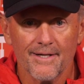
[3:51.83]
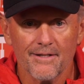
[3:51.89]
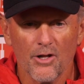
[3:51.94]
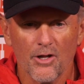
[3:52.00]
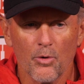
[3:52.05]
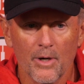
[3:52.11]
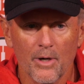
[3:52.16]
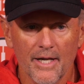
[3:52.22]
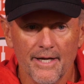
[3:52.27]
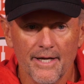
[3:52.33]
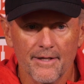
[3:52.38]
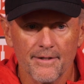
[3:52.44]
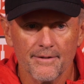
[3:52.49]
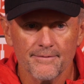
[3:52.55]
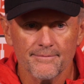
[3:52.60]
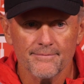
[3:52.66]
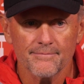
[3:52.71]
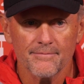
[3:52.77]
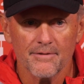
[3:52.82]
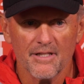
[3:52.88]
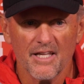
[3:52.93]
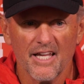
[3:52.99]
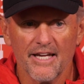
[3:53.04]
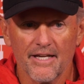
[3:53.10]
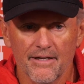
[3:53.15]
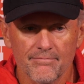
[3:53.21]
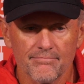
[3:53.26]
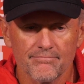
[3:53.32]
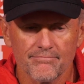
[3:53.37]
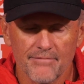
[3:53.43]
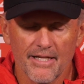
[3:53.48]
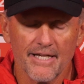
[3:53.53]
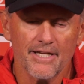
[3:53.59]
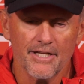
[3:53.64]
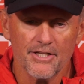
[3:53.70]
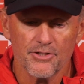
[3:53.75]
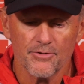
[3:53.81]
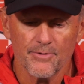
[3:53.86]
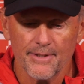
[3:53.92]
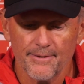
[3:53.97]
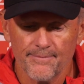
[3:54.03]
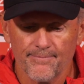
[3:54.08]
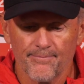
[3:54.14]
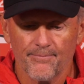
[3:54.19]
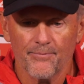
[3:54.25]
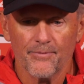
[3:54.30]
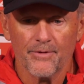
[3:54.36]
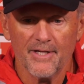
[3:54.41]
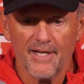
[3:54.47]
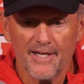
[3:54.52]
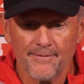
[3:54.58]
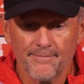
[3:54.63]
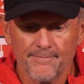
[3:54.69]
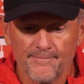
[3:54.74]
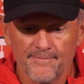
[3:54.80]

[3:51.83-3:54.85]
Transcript: Lower leg, a leg injury, yeah.